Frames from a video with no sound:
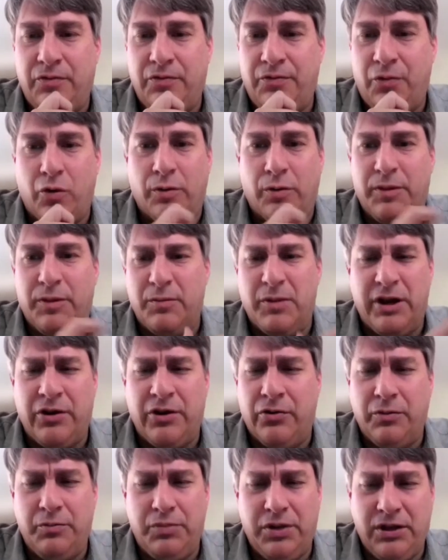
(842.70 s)
Forming my
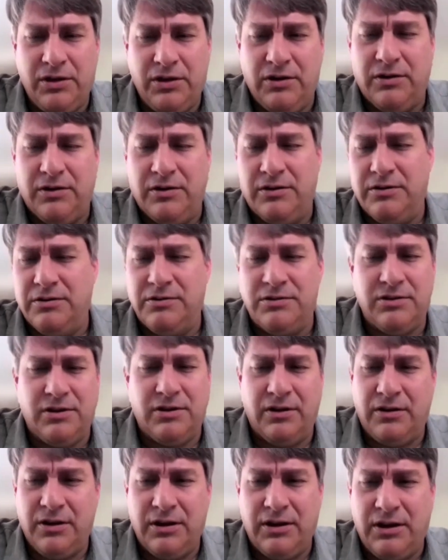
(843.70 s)
own opinions
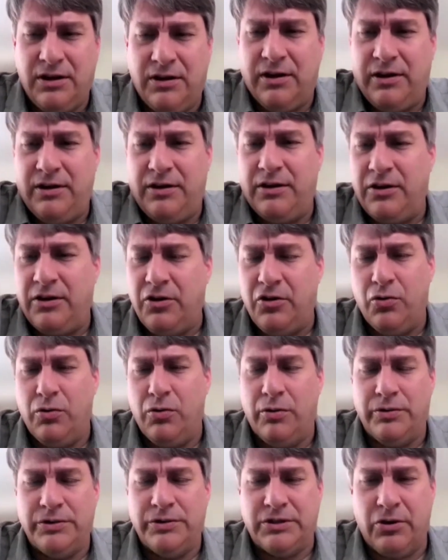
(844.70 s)
and thinking I knew
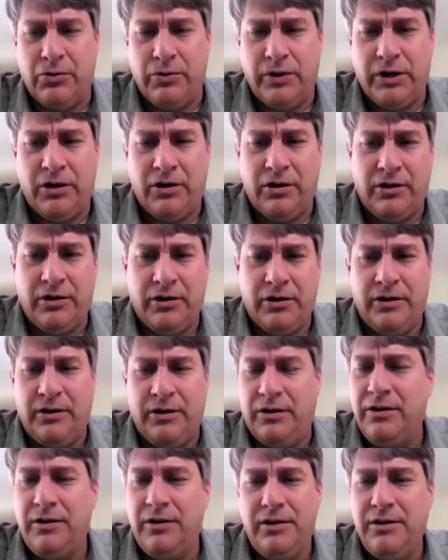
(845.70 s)
what was going on.
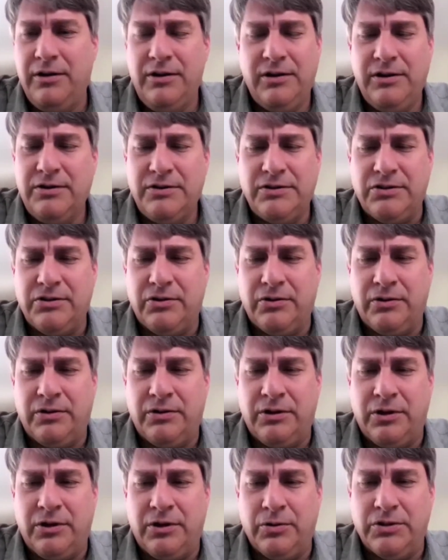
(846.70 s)
And so
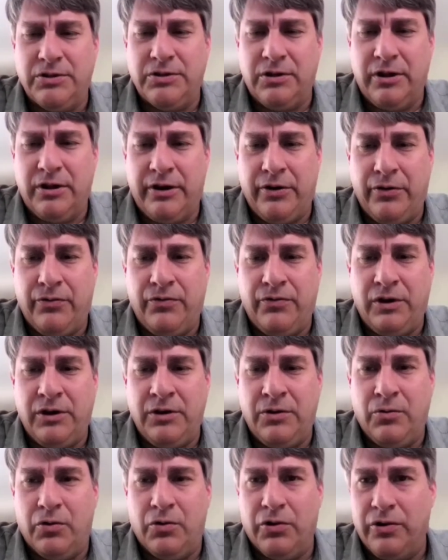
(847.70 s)
there was a lot of
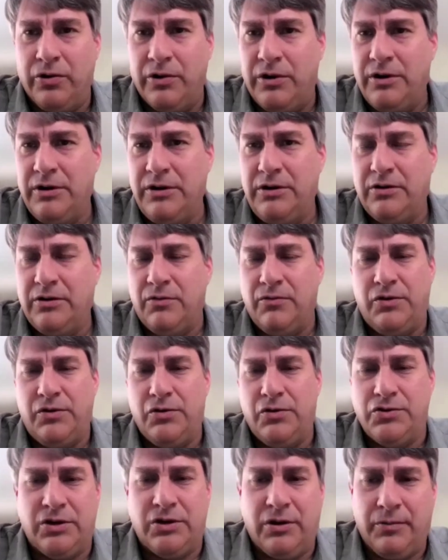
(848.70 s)
inward
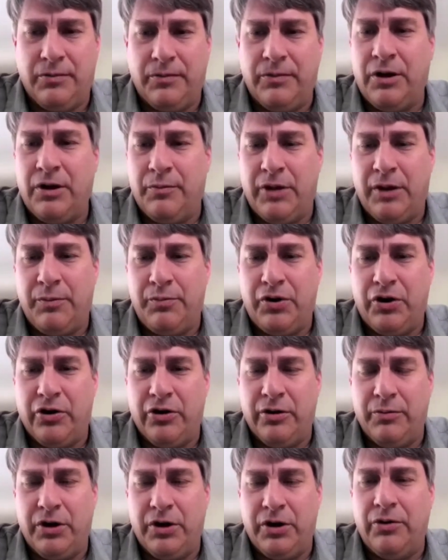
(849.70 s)
confusion on my
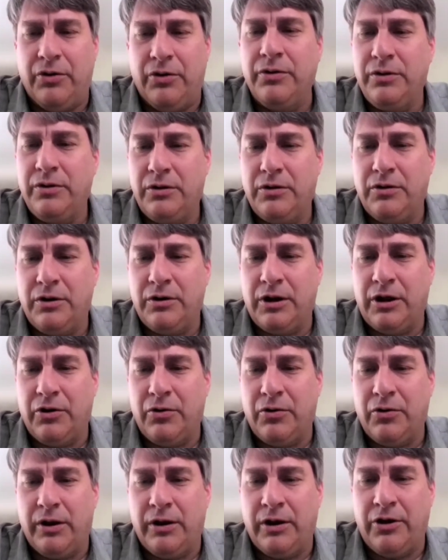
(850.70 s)
part about how
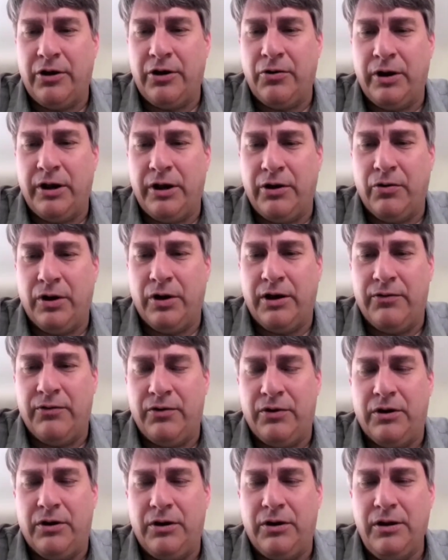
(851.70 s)
do I arrive
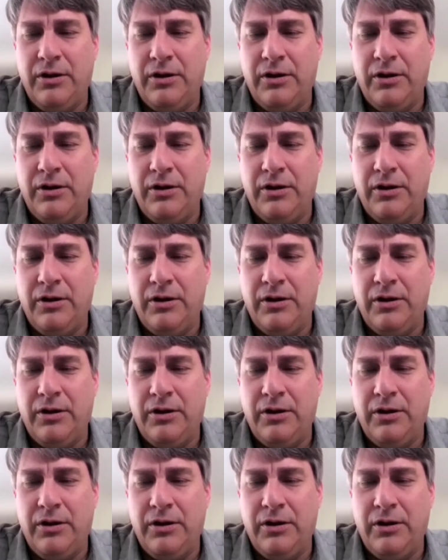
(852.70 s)
at